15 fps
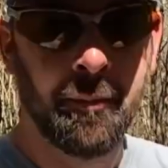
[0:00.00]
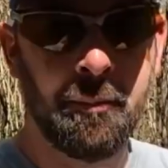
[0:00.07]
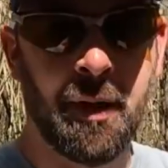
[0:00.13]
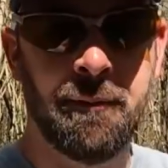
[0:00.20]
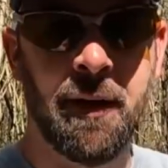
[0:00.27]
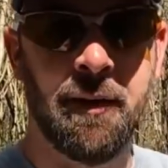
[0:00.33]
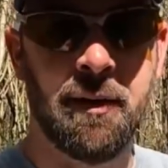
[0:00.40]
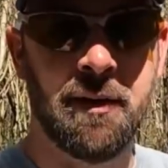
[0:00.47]

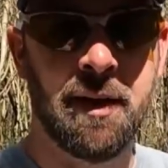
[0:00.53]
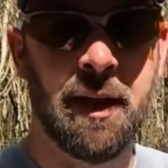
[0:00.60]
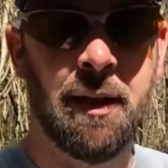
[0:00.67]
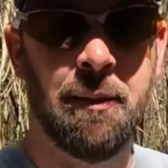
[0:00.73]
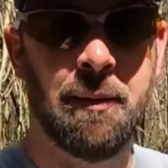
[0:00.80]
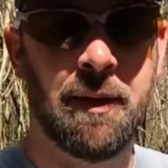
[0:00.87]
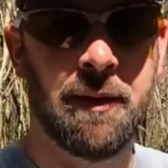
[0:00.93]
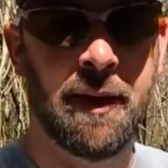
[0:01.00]
My favorite
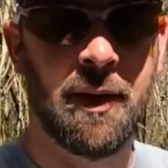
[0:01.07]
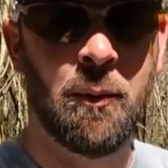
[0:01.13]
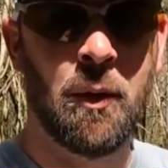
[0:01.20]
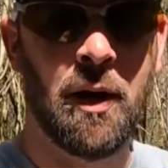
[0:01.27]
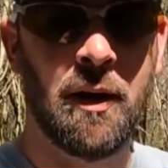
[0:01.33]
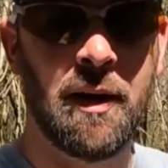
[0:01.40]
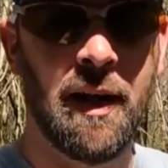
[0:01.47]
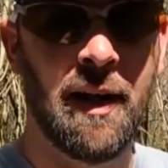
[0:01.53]
team, Kentucky
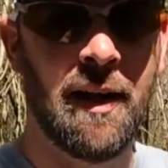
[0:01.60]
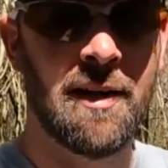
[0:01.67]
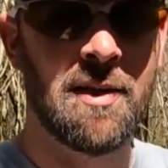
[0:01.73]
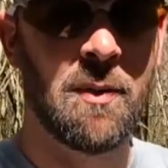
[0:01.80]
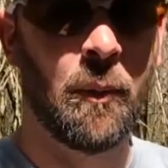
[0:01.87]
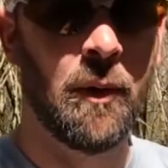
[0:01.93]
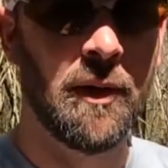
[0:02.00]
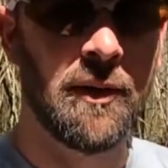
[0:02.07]

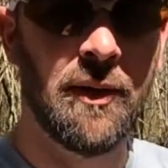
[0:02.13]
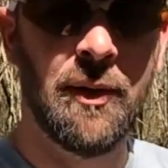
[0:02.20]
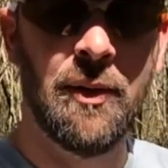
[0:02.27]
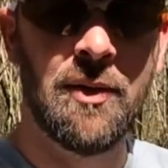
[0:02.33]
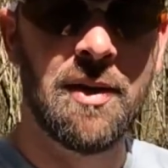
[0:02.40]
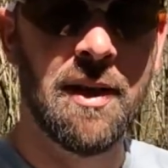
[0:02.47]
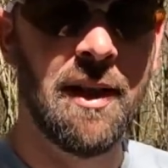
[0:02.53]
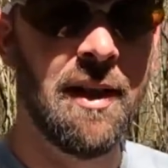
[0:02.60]
Wildcats, were a
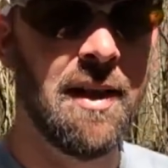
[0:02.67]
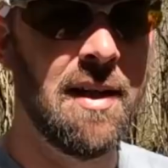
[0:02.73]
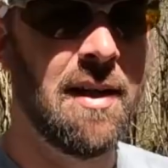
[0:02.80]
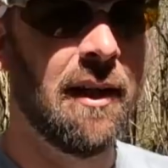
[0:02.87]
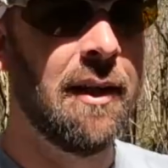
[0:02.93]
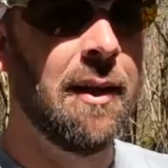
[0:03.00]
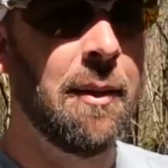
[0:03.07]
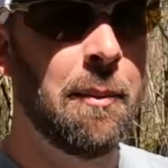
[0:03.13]
2 seed
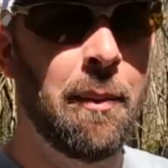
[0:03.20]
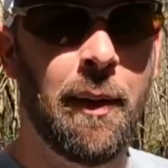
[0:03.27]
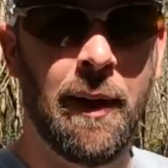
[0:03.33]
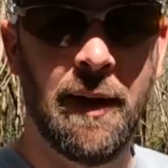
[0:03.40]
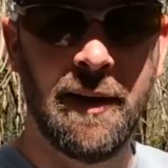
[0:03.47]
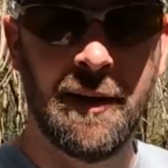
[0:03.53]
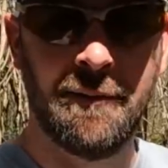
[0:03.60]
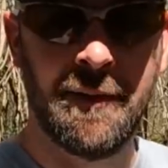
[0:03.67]

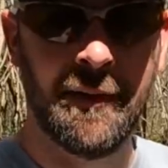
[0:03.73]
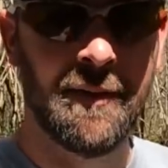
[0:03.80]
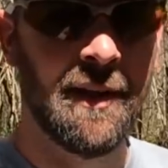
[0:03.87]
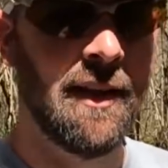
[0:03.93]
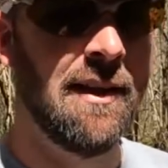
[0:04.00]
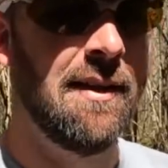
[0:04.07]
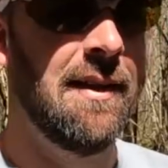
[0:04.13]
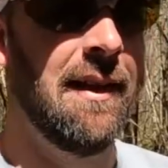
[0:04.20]
playing a
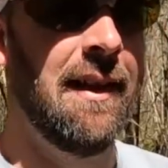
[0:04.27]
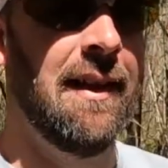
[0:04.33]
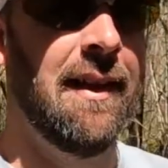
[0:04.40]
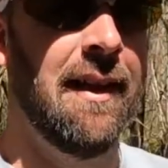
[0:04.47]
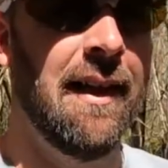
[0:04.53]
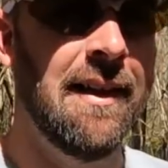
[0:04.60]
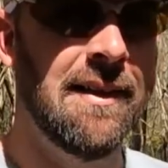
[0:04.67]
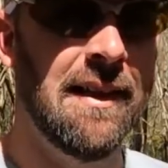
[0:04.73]
15 seed
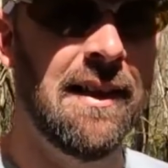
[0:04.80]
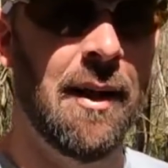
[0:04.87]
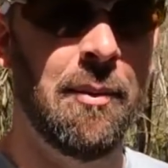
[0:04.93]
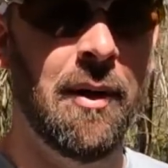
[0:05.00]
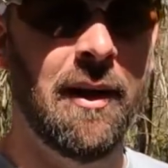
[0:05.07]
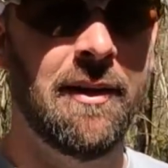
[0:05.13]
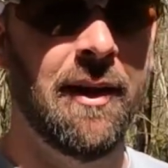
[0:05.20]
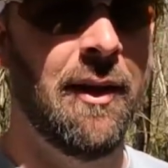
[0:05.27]
in the
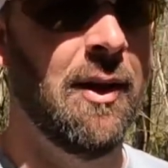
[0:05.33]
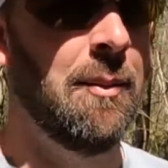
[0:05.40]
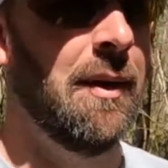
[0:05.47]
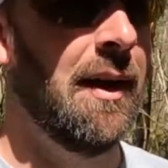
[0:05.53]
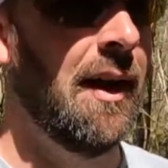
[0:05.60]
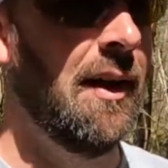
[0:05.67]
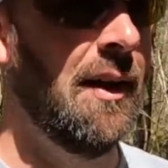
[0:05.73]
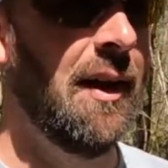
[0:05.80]
NCAA
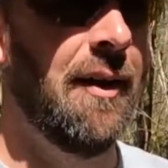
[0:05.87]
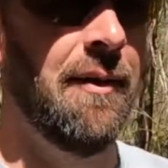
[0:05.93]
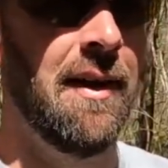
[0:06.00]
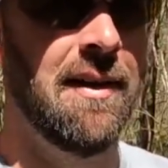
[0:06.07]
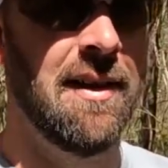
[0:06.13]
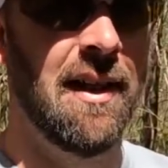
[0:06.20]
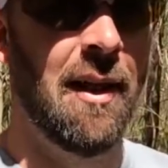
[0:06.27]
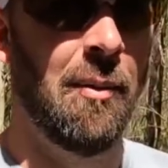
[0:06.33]
tournament. I love the
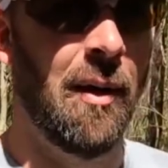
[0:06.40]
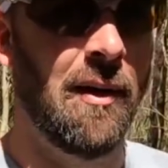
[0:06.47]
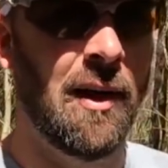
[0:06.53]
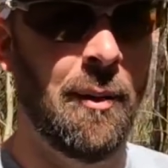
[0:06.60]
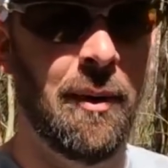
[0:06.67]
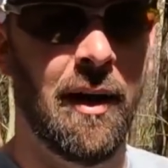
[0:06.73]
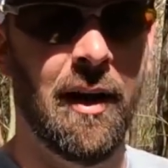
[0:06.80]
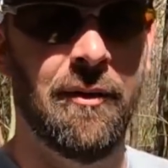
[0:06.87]
NCAA
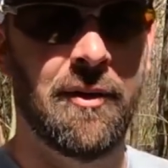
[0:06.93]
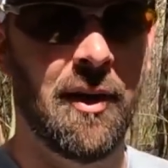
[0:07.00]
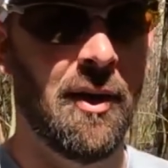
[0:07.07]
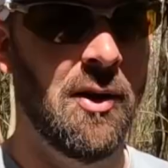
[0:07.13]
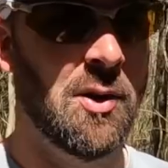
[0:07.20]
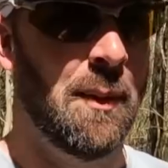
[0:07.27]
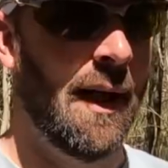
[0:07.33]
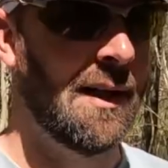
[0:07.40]
tournament. I love
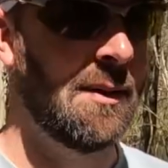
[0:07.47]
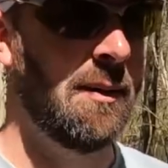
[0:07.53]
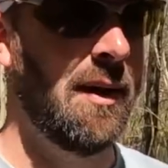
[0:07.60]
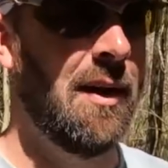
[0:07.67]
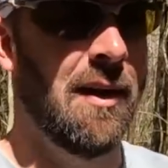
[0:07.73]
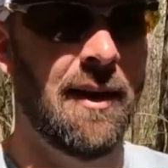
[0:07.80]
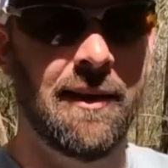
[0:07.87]
college basketball.